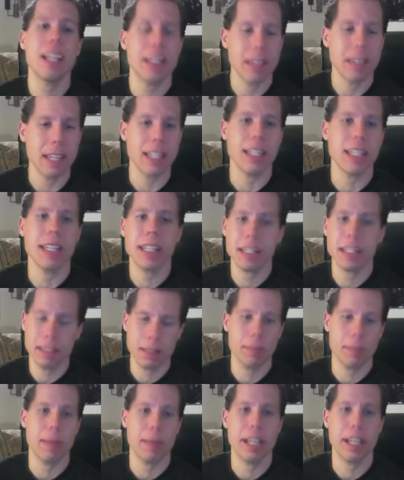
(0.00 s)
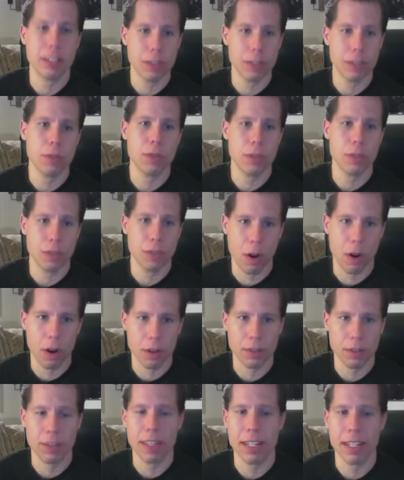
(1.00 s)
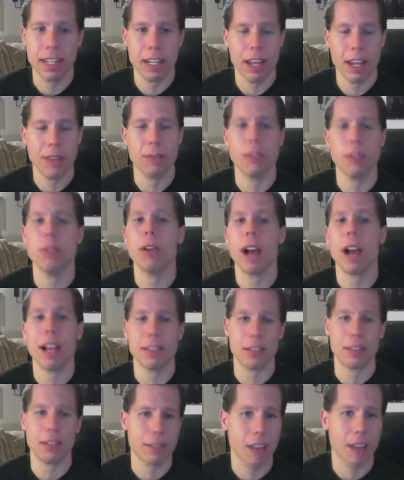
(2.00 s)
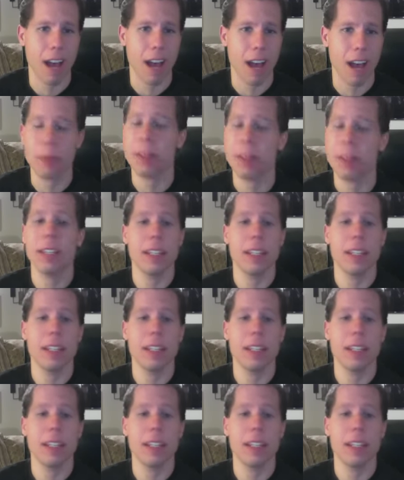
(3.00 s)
They need to make new stars. They need to have new guys on top.